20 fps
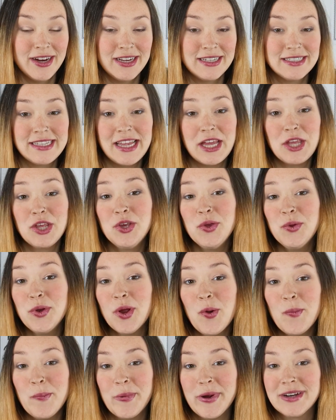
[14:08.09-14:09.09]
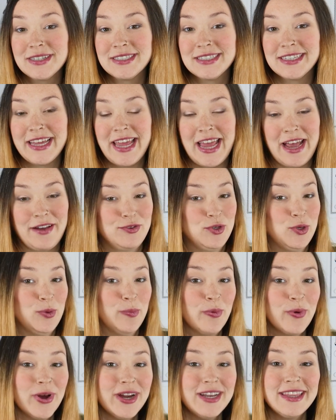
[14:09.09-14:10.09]
is that you don't personally have to
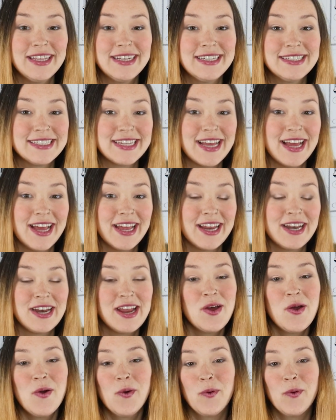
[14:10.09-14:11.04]
print the design